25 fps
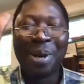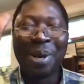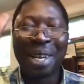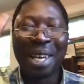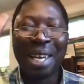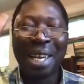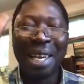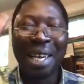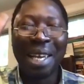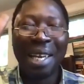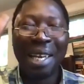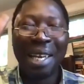
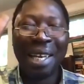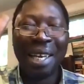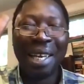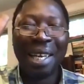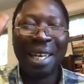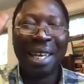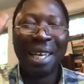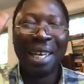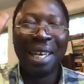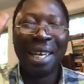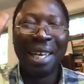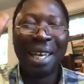okay.
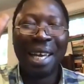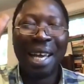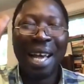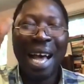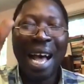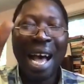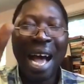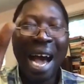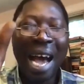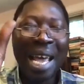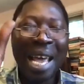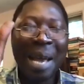
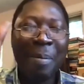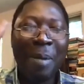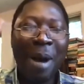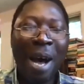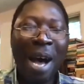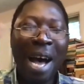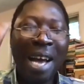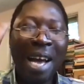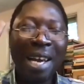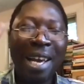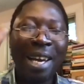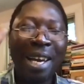I am
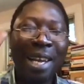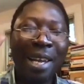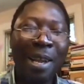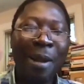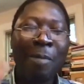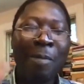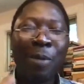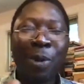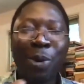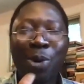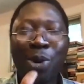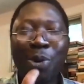hungry
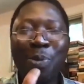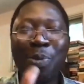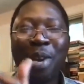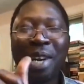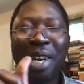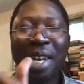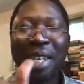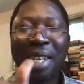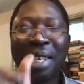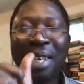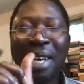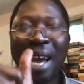could be
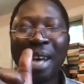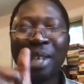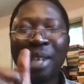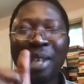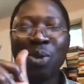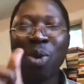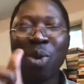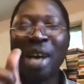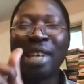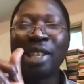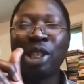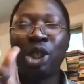written as
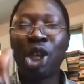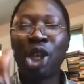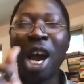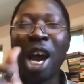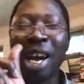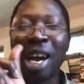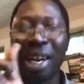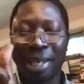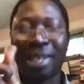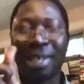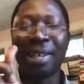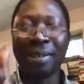one
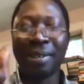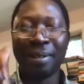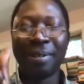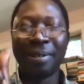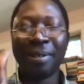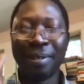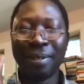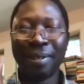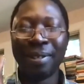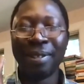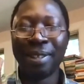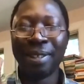chunk.
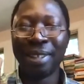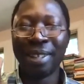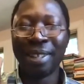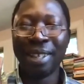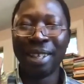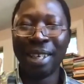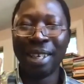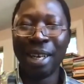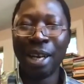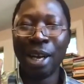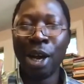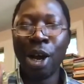
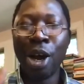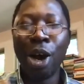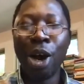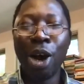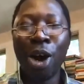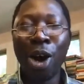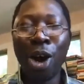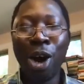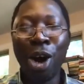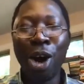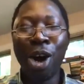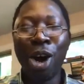
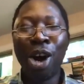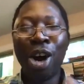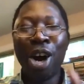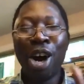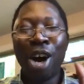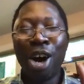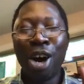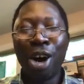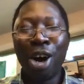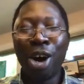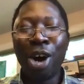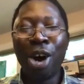Or,
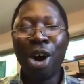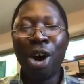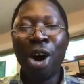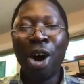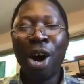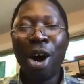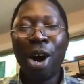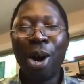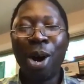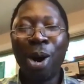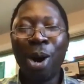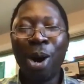
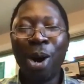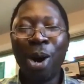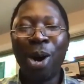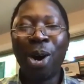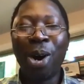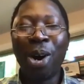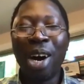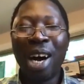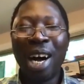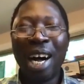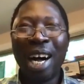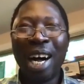or,
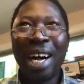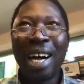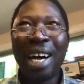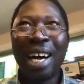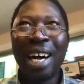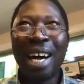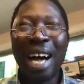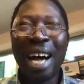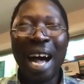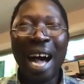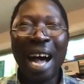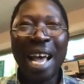or
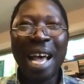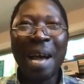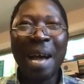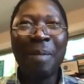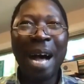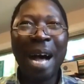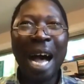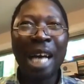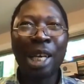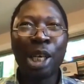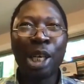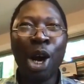uh, I am
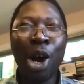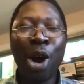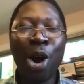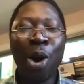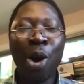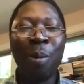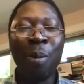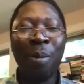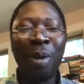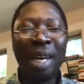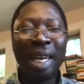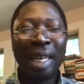at
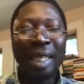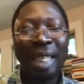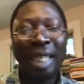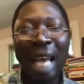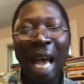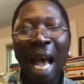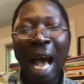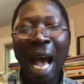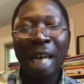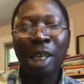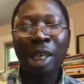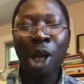home.
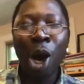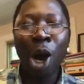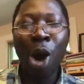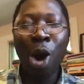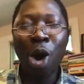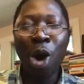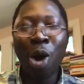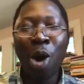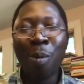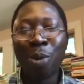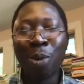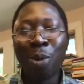The at
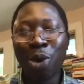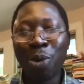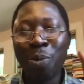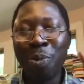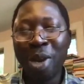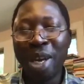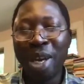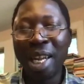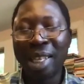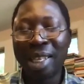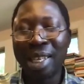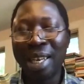home could
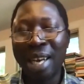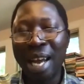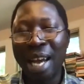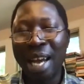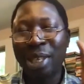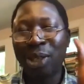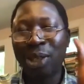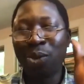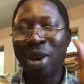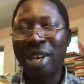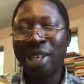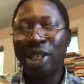be written
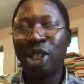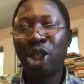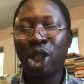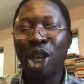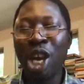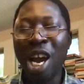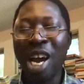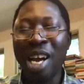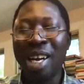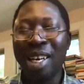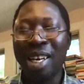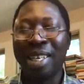as one
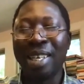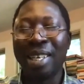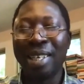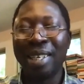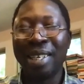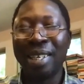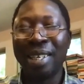chunk